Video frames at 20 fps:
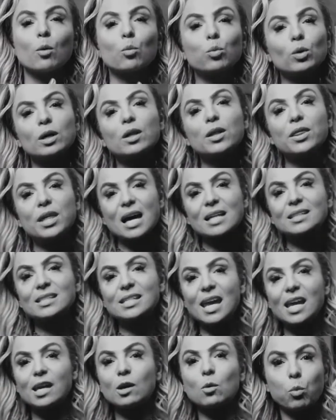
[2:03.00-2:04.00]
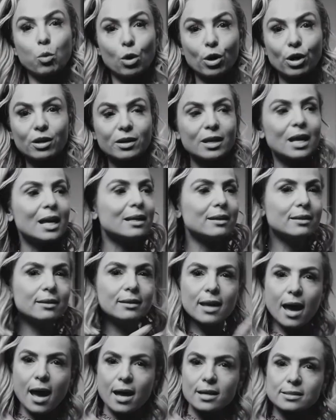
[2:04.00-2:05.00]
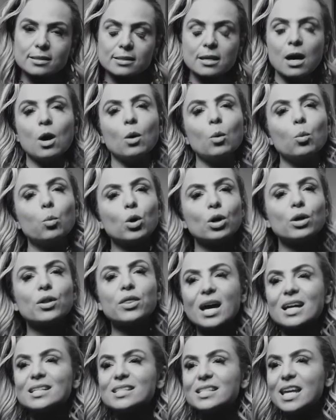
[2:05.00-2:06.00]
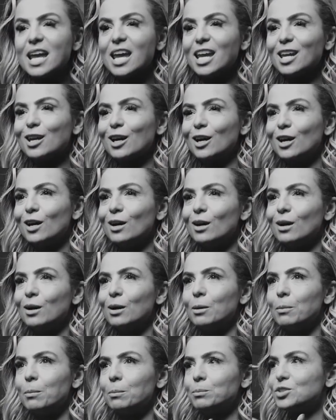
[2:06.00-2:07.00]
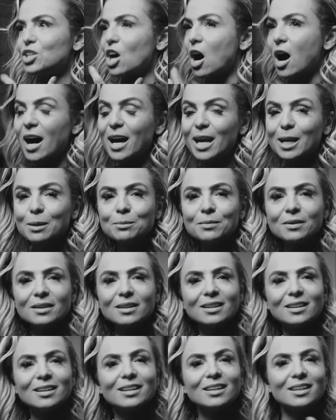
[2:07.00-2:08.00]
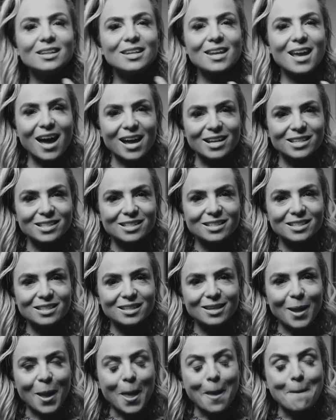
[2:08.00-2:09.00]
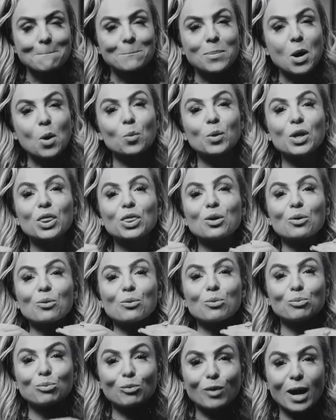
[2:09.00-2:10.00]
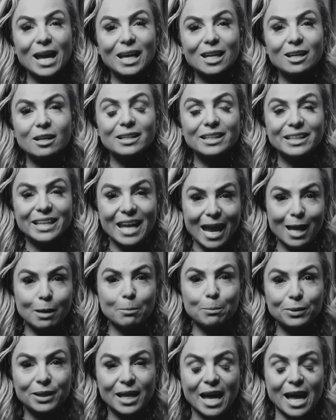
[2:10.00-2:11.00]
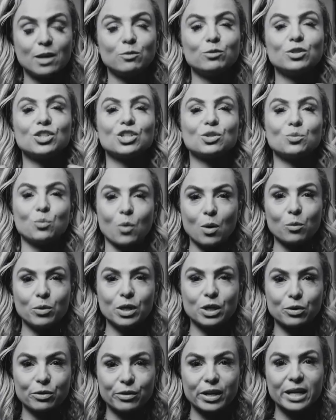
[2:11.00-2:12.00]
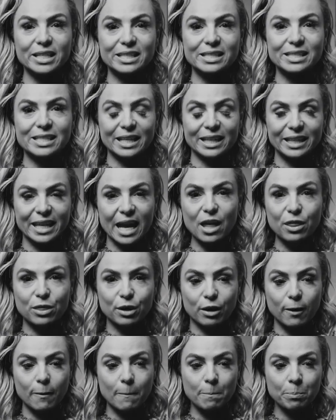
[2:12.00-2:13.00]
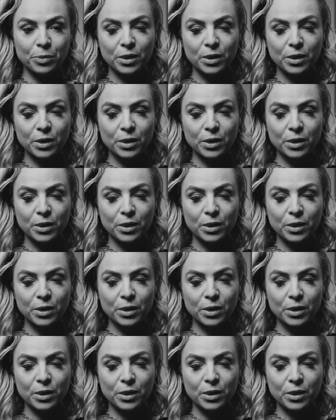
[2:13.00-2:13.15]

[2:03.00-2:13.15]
will that take work? Yes. Will that take time? Yes. But with the right game plan, which is what we created together,